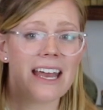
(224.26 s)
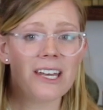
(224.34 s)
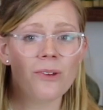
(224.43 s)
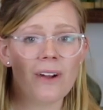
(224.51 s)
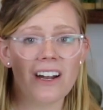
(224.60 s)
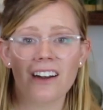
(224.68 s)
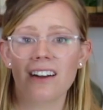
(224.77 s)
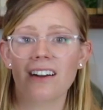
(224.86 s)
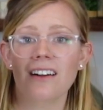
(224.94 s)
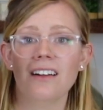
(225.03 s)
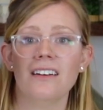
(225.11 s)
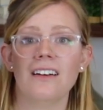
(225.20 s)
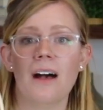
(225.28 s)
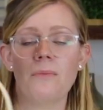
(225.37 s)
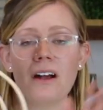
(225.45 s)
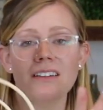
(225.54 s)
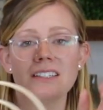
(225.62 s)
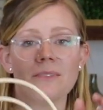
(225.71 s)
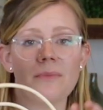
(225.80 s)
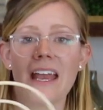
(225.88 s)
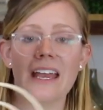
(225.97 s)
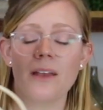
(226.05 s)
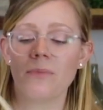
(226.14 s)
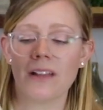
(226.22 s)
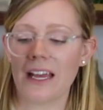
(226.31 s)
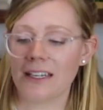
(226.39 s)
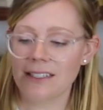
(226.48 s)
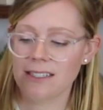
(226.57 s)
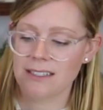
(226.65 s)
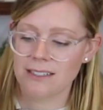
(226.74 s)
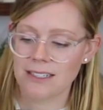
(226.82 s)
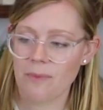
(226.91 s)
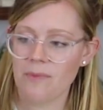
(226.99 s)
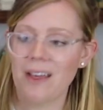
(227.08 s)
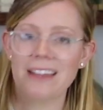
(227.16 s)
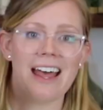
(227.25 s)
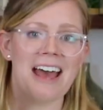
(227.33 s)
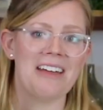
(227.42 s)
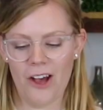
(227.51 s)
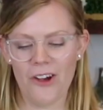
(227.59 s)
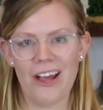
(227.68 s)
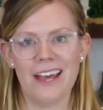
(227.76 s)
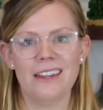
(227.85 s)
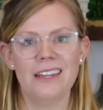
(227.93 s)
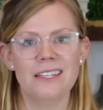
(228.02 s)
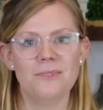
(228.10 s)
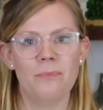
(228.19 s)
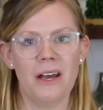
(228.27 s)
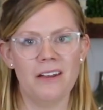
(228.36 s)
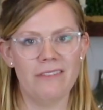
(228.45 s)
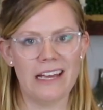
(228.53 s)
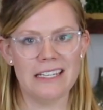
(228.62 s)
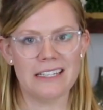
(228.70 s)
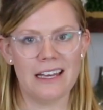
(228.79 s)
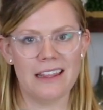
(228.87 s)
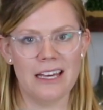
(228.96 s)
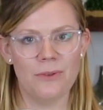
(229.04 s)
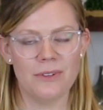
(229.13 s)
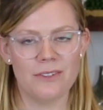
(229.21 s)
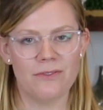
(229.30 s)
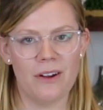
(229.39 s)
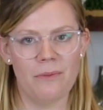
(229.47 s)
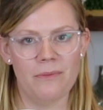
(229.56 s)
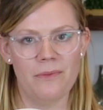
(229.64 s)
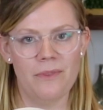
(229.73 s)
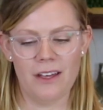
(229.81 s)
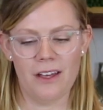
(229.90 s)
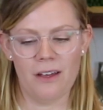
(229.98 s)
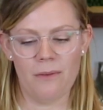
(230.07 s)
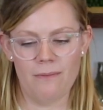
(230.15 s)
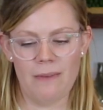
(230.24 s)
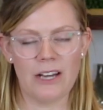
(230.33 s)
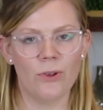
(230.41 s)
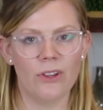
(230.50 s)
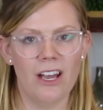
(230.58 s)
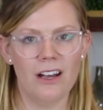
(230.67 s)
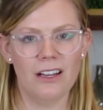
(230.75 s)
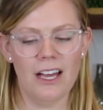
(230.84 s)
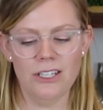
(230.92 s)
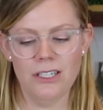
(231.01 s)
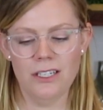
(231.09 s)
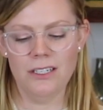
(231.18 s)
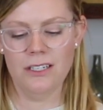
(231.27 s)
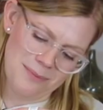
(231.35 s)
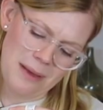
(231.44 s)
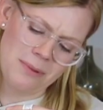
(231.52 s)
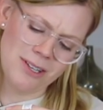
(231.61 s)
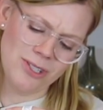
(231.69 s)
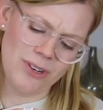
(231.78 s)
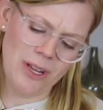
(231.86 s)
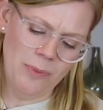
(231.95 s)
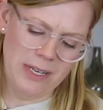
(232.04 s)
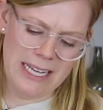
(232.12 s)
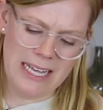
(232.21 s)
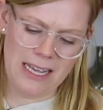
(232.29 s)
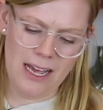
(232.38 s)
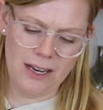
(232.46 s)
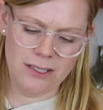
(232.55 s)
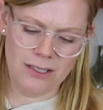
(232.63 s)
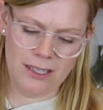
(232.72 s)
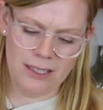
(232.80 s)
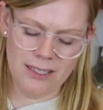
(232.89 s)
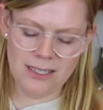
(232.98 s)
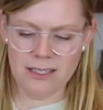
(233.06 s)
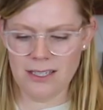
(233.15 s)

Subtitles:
anywhere among some hanging plants, something like that. Okay, this bud vase I think was from the Magnolia collection, maybe Studio McGee actually, it doesn't